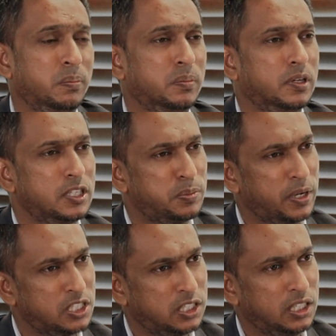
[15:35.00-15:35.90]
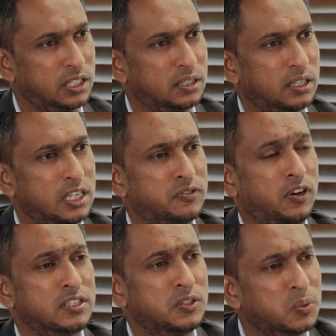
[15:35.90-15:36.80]
especially as
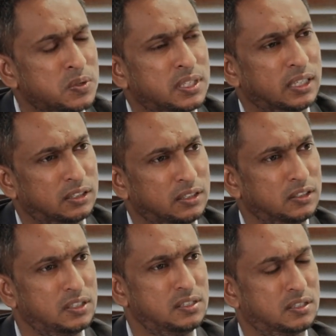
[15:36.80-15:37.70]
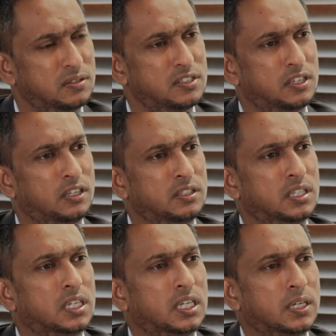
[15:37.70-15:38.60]
far as your sector is concerned?
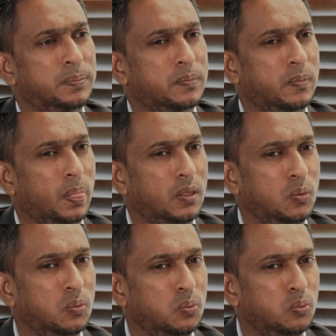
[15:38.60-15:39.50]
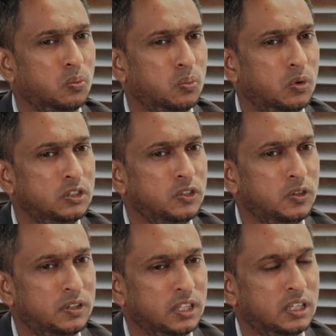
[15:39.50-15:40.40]
What do
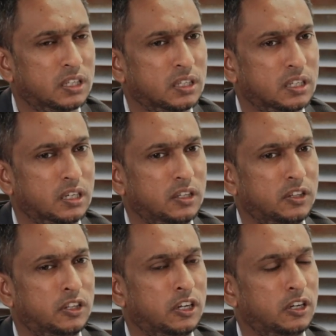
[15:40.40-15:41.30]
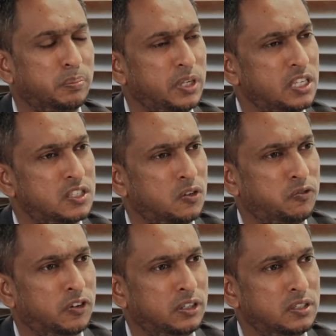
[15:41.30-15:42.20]
you think the Minister of
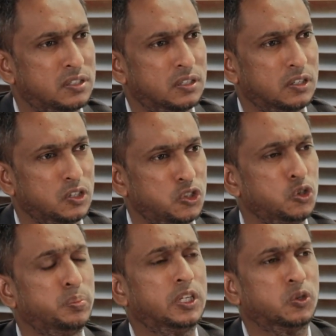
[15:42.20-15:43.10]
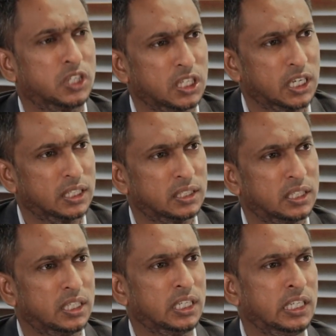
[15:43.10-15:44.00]
Finance should be looking at
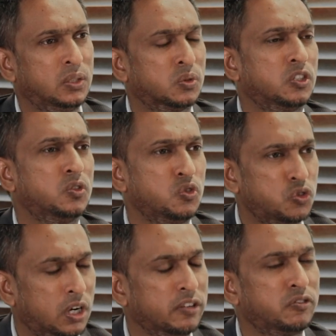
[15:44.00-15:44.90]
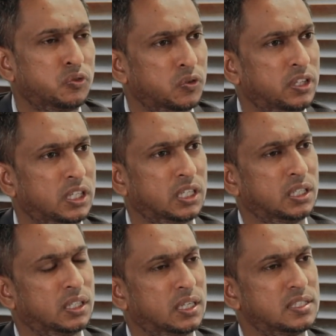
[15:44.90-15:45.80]
in order to drive growth again
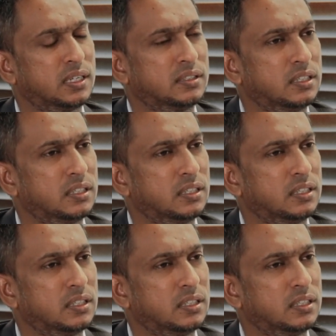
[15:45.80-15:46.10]
in that sector?